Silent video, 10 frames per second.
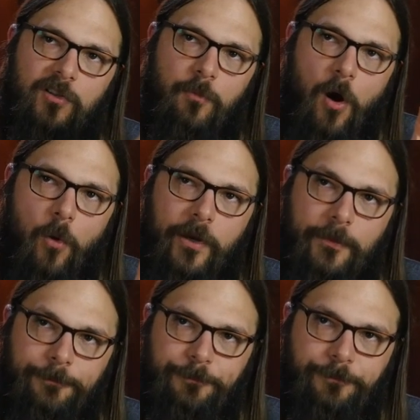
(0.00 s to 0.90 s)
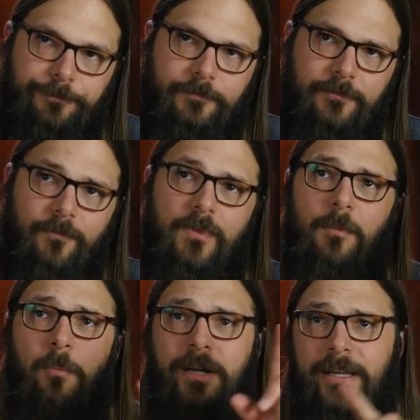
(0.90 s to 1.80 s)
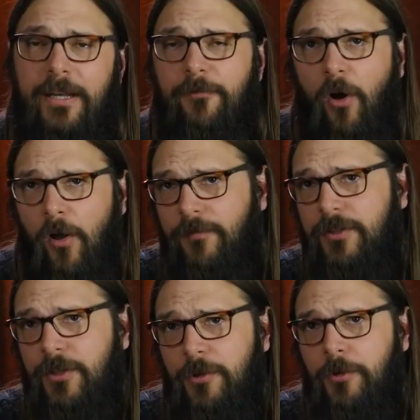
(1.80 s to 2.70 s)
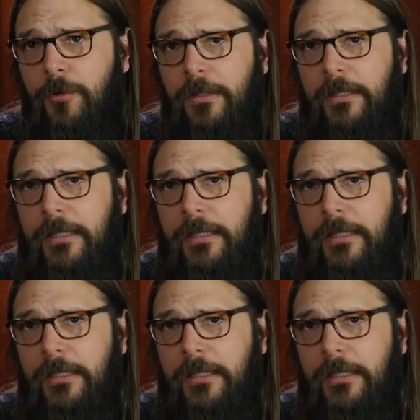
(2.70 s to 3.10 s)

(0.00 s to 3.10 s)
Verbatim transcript: small win, but it involves you,